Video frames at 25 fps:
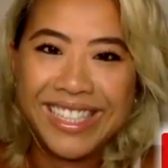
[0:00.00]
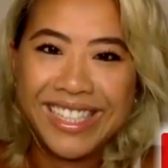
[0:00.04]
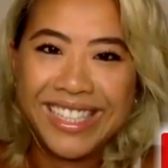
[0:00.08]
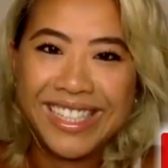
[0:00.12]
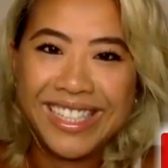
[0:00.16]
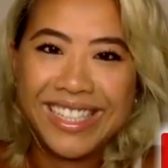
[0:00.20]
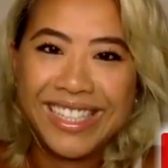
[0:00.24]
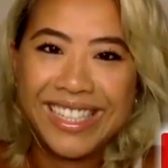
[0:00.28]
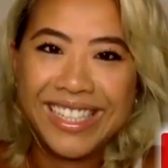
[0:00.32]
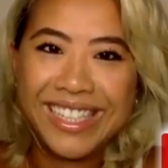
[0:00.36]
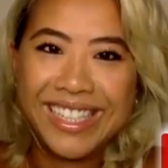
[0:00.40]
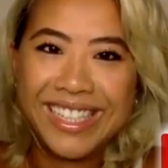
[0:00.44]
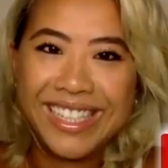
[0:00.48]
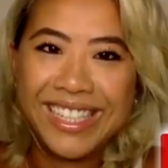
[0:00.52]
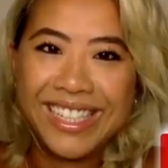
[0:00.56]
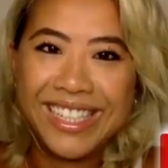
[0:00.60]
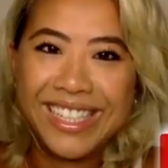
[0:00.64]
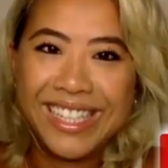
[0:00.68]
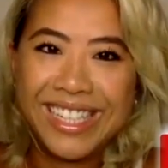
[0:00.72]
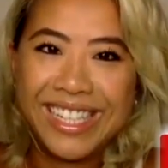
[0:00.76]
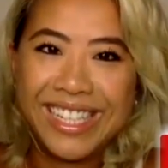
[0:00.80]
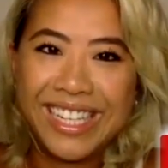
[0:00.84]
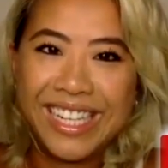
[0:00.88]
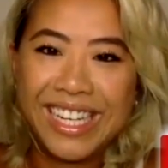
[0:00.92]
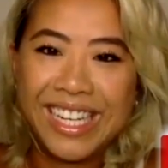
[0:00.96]

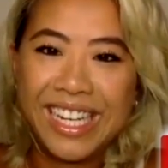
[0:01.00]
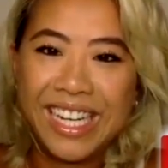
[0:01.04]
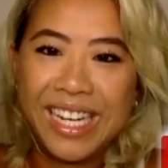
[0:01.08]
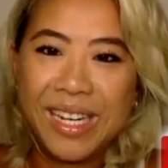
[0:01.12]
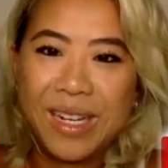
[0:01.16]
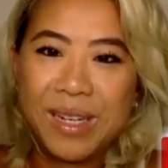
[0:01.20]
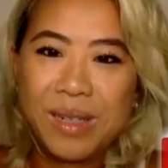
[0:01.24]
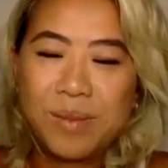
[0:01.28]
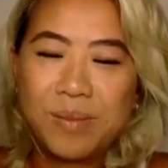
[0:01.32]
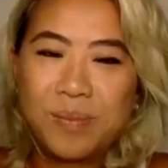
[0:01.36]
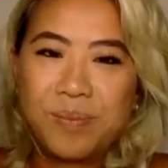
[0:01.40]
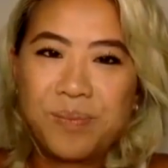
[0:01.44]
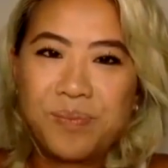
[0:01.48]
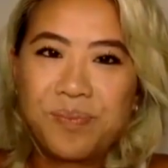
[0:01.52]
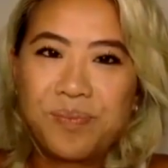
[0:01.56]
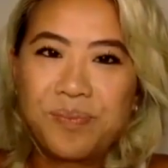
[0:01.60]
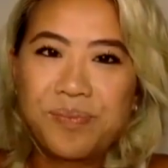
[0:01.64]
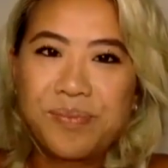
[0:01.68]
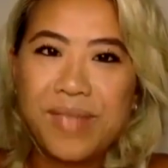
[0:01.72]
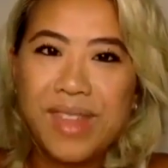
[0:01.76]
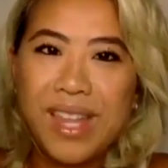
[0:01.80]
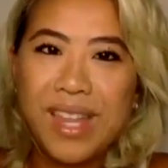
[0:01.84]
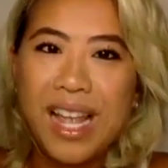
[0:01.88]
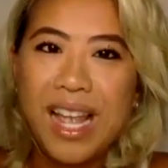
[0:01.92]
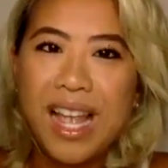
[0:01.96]

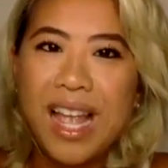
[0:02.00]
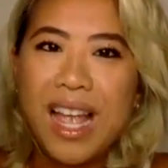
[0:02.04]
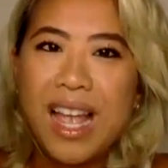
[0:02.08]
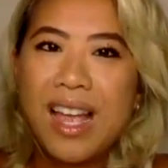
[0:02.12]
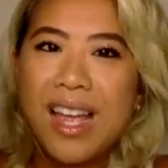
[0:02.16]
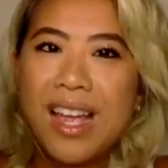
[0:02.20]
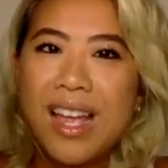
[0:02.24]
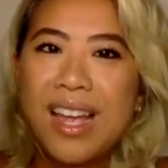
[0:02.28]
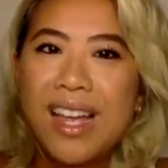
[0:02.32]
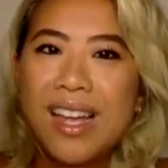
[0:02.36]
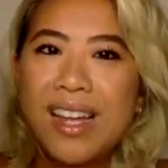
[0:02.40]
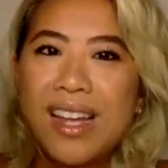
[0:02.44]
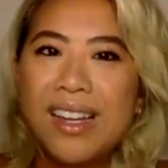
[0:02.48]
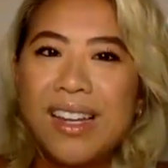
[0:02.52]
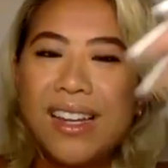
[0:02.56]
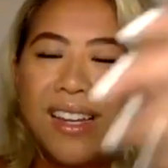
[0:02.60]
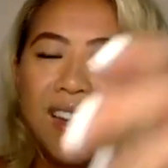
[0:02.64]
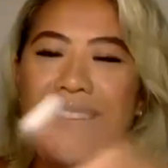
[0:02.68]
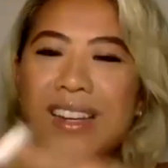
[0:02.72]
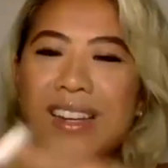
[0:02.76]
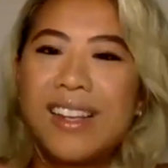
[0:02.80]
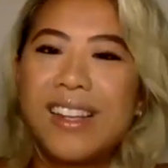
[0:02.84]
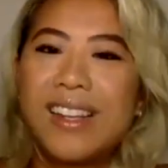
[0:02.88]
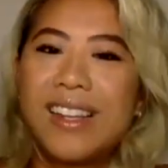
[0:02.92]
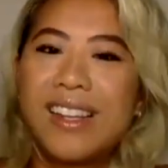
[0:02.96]
This person isn't speaking.